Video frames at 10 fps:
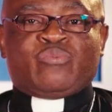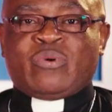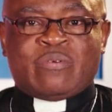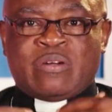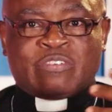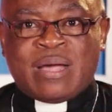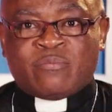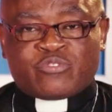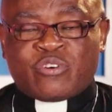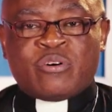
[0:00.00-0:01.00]
where we have
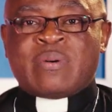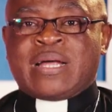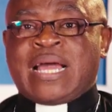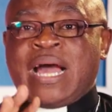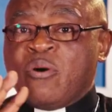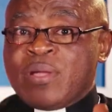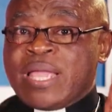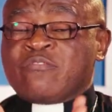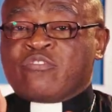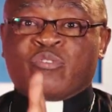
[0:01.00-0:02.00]
come from and how we
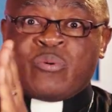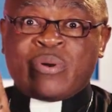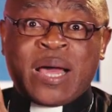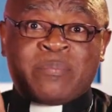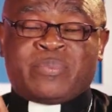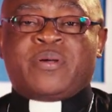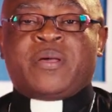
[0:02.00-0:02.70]
have grown up,